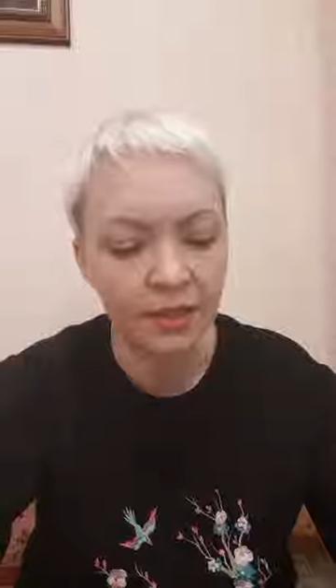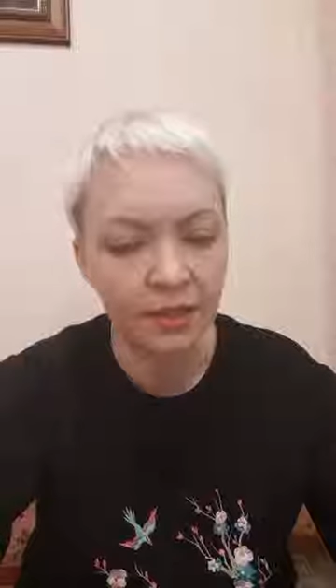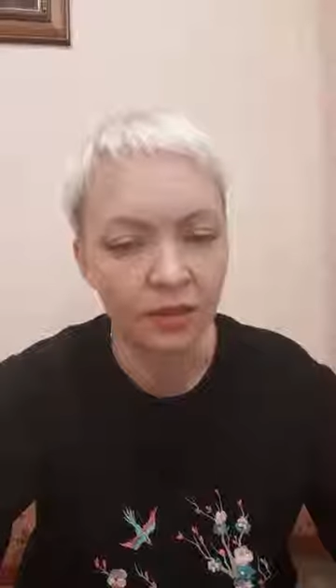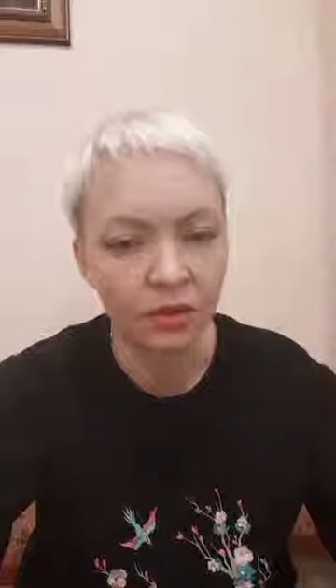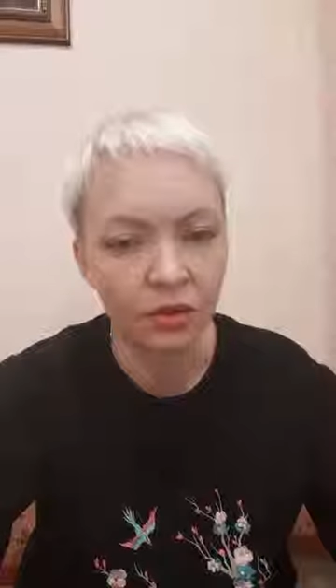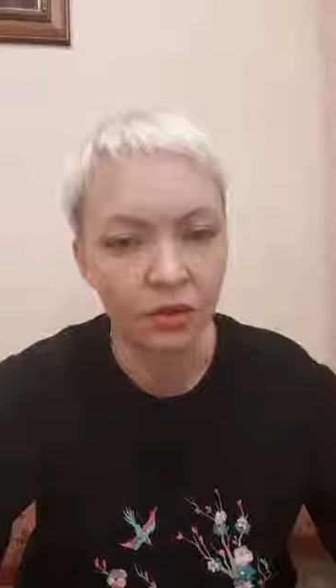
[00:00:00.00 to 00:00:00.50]

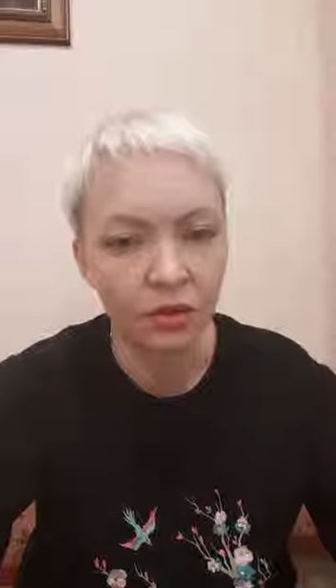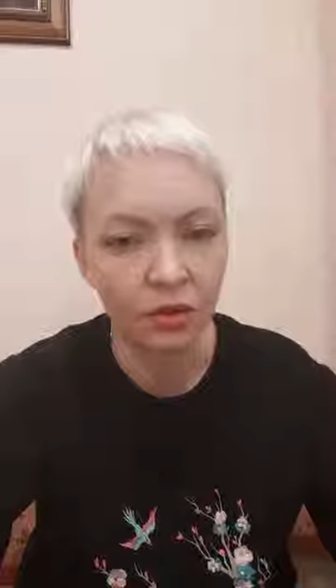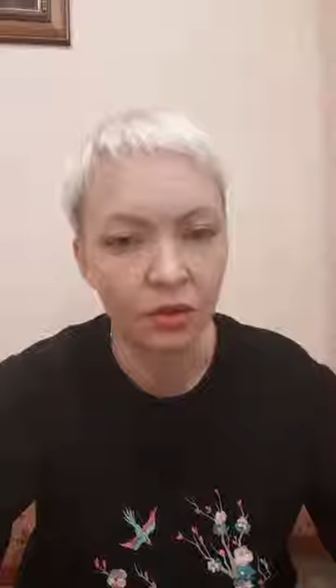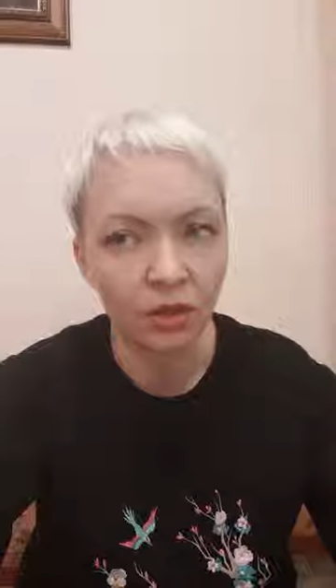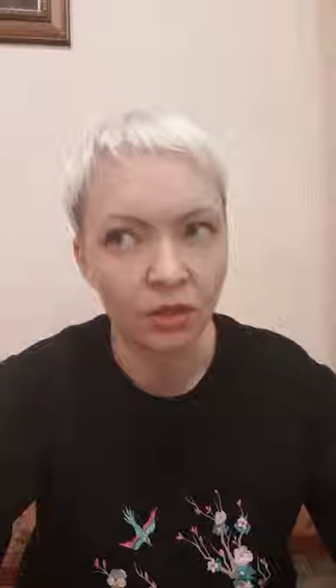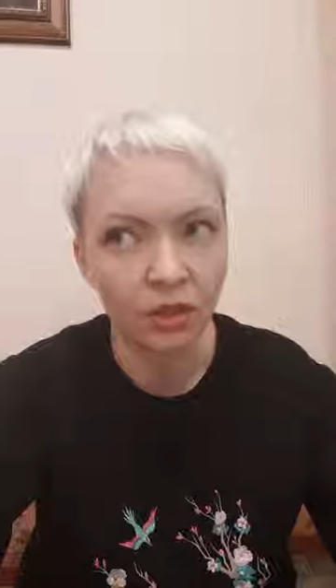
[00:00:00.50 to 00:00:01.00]
and
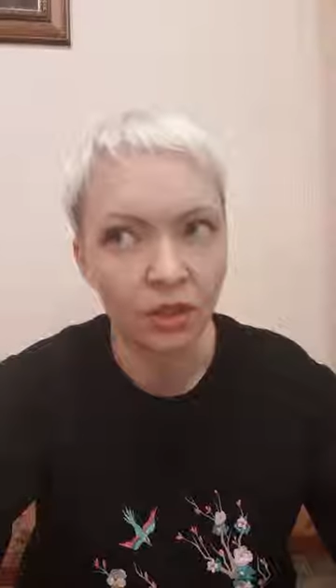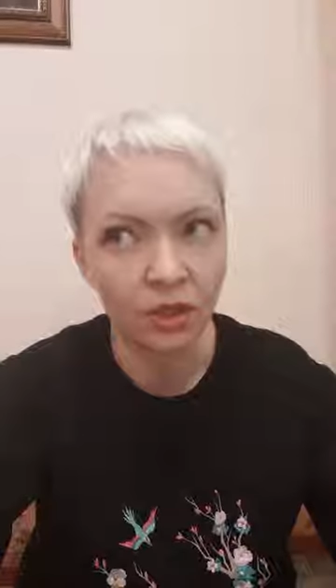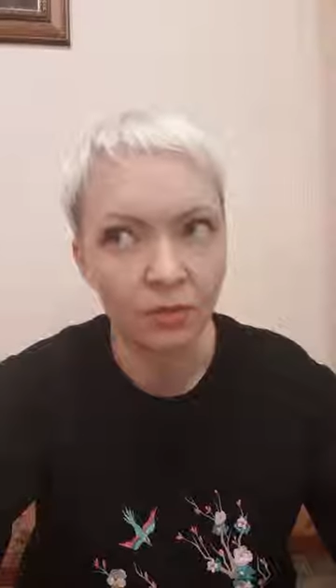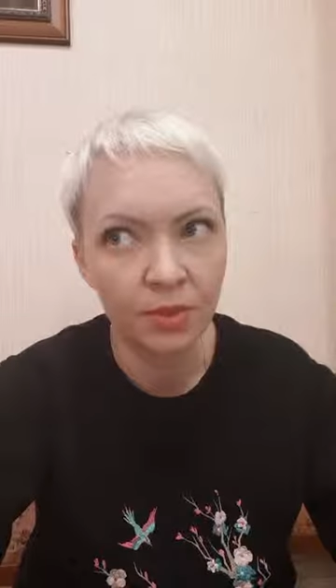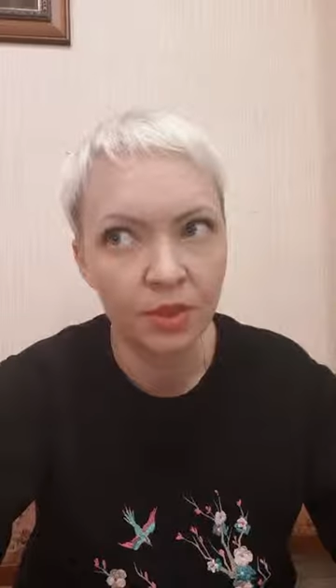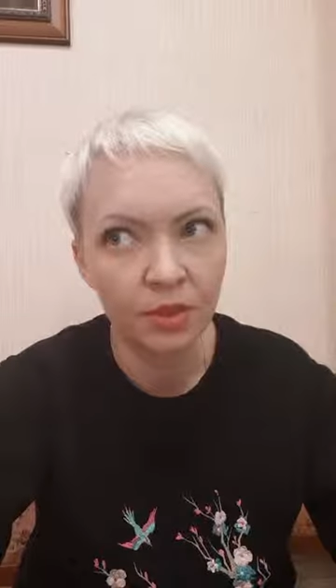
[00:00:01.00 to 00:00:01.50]
your
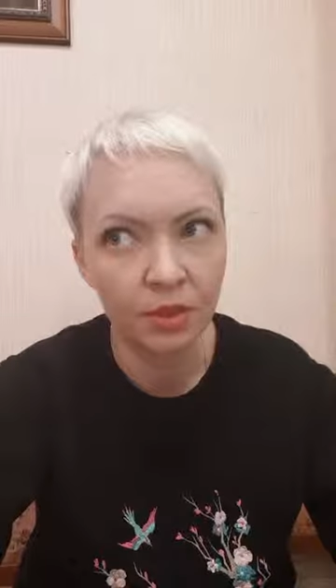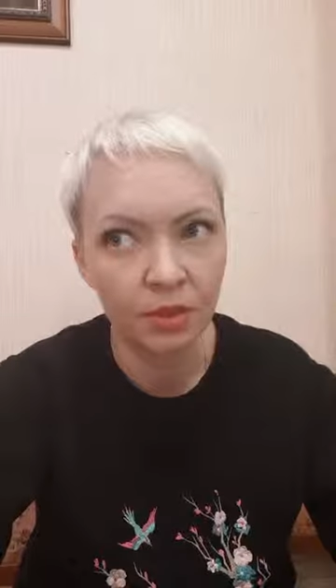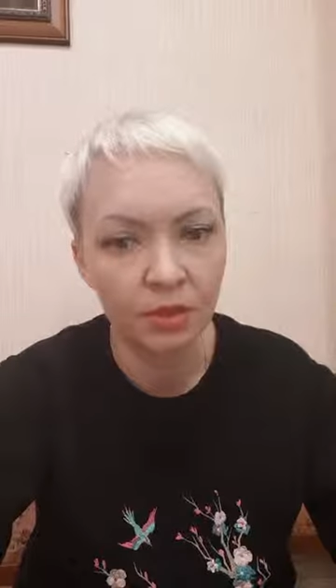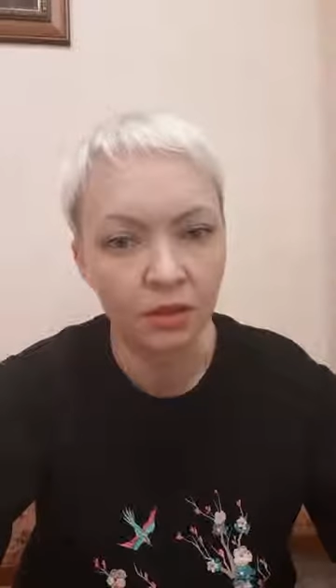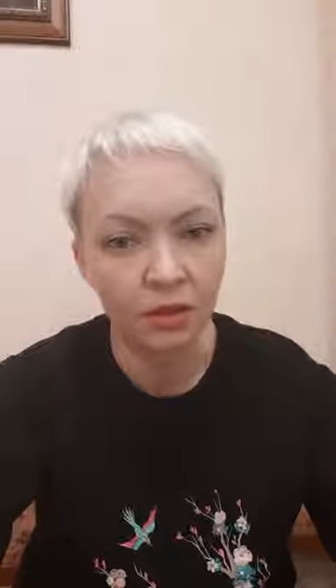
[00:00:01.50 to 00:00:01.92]
tips